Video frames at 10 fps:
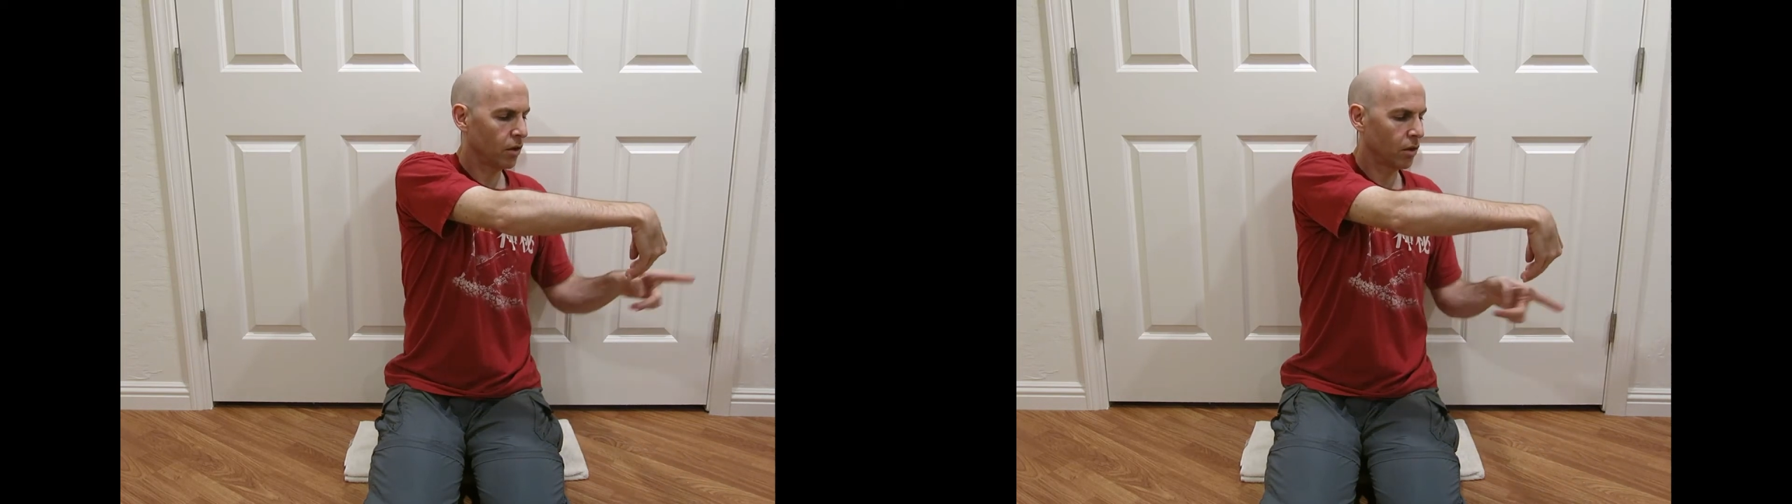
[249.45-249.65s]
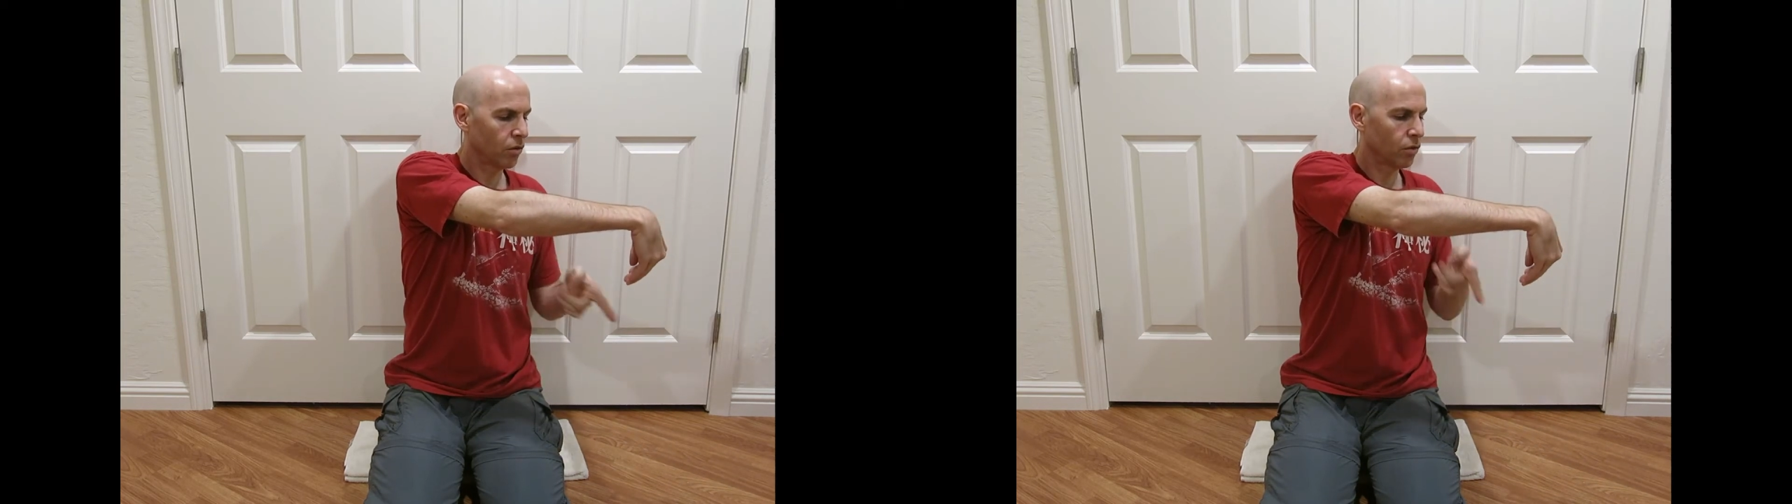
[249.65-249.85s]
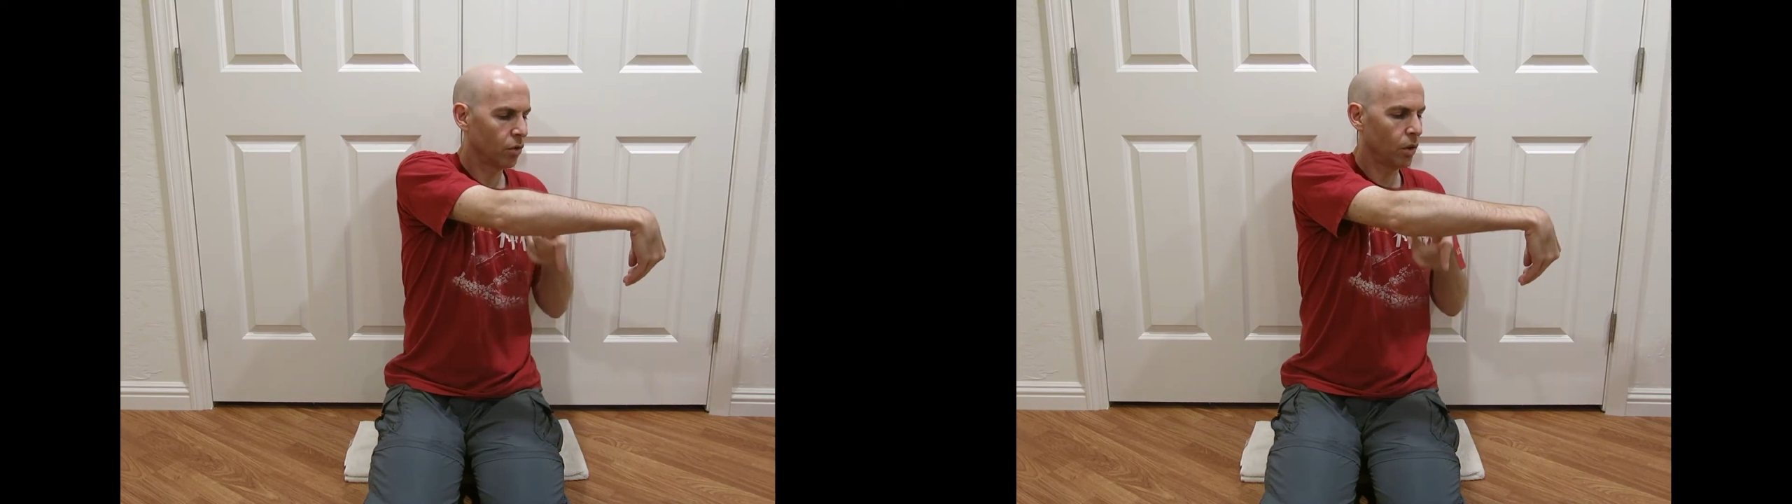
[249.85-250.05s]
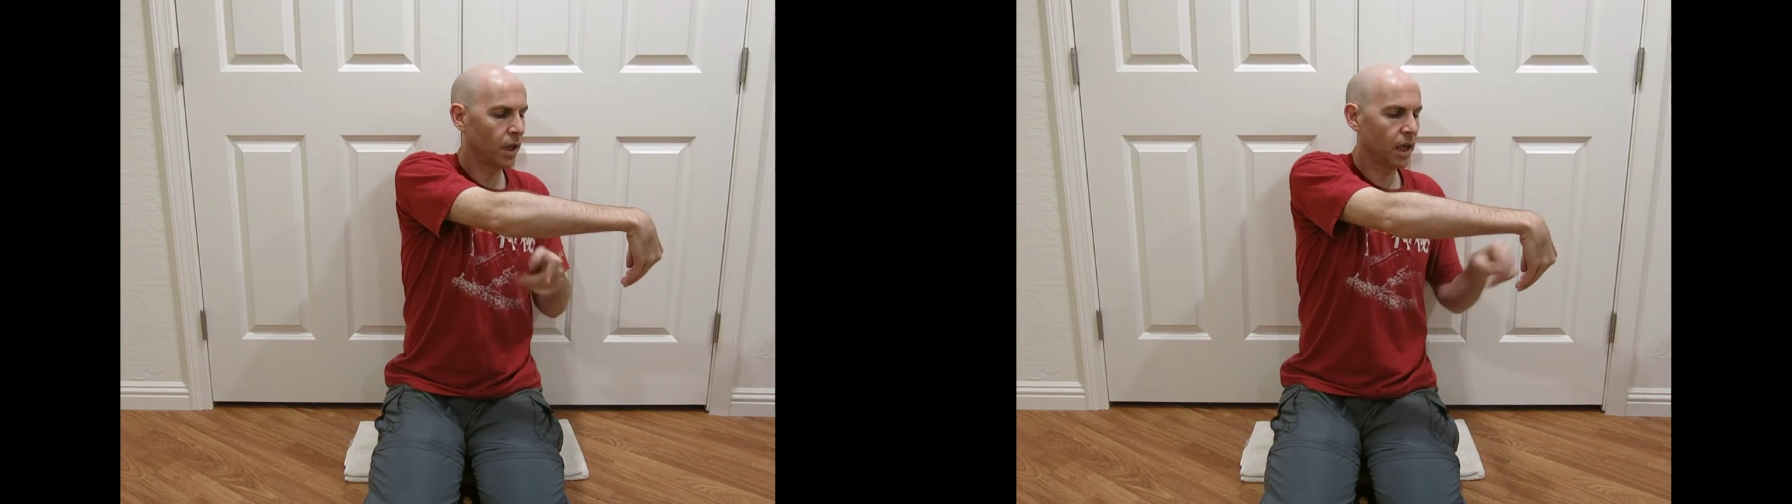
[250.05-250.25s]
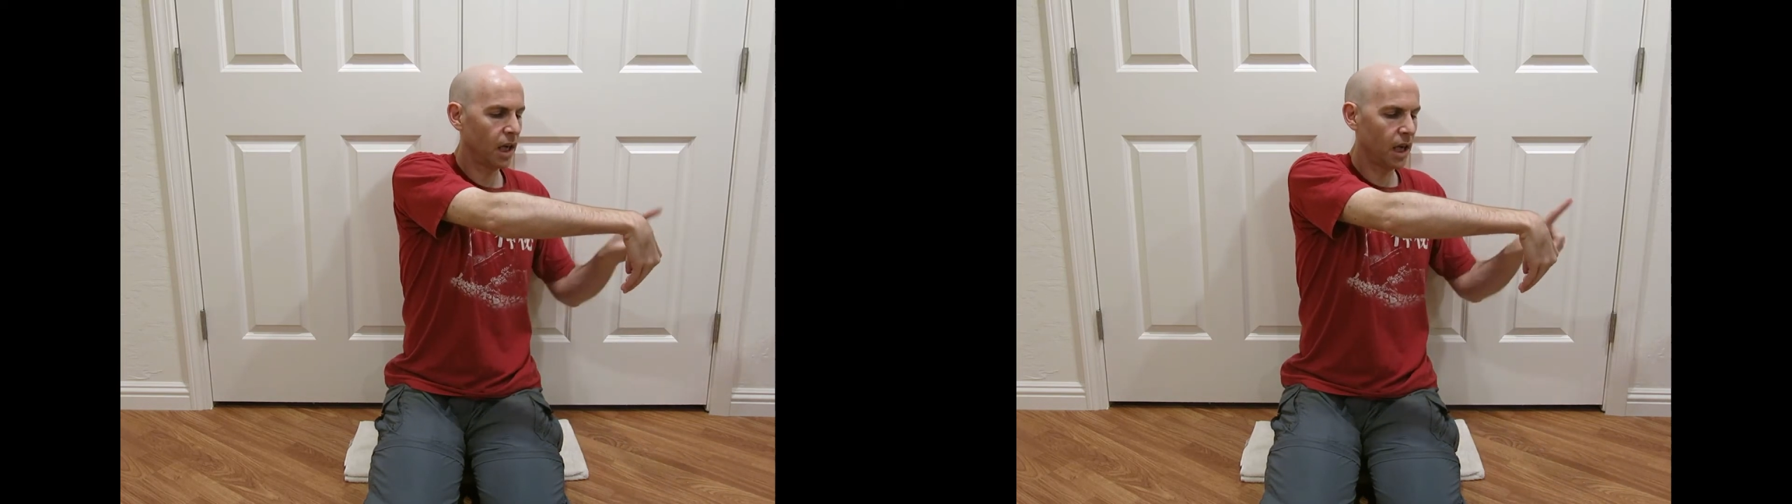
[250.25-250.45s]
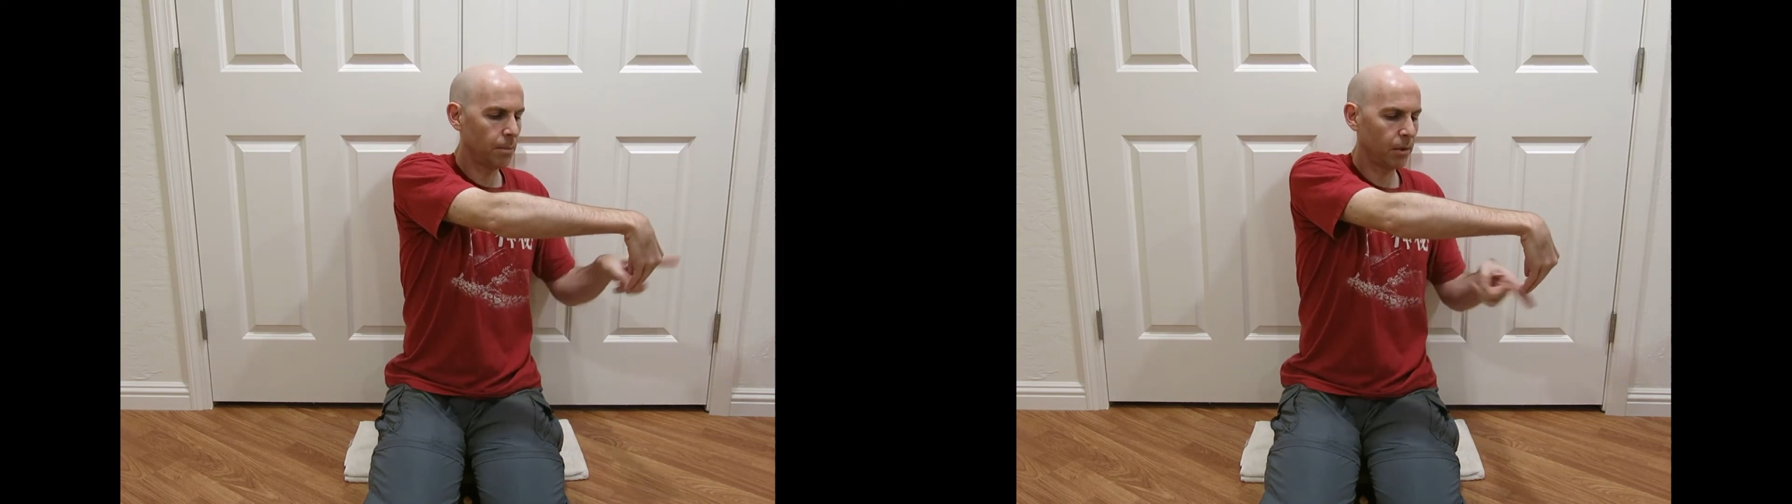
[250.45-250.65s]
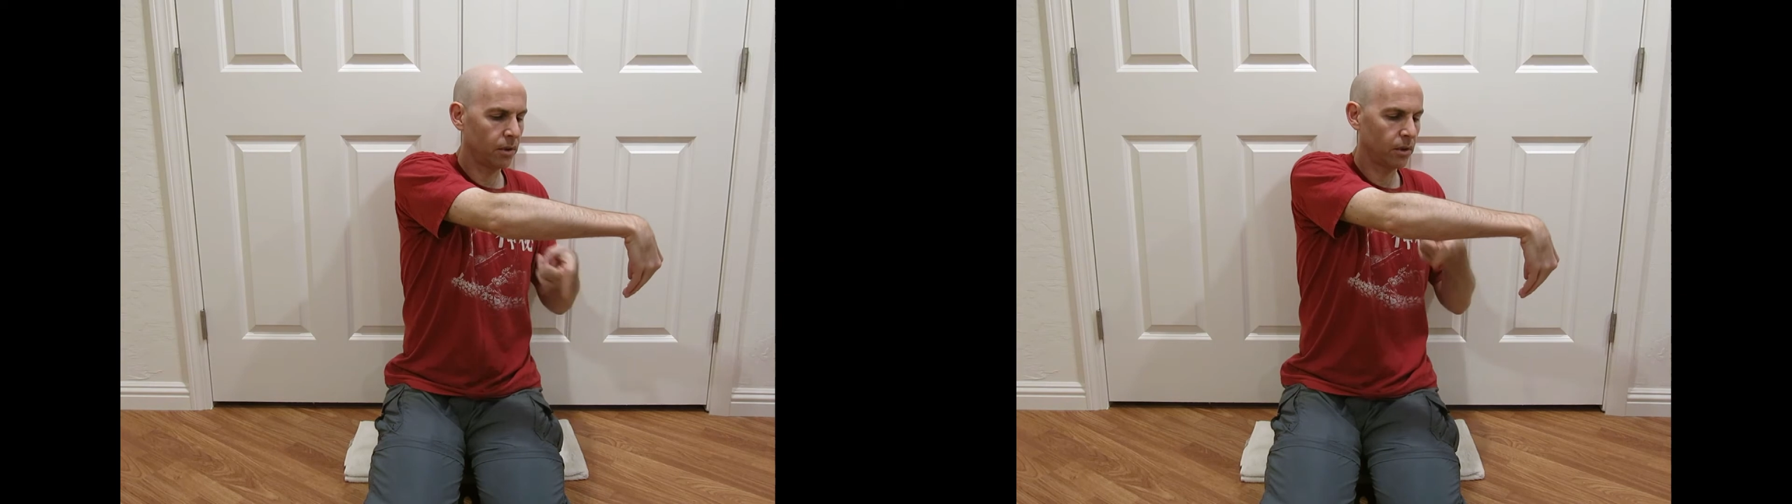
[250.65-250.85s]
are rolling up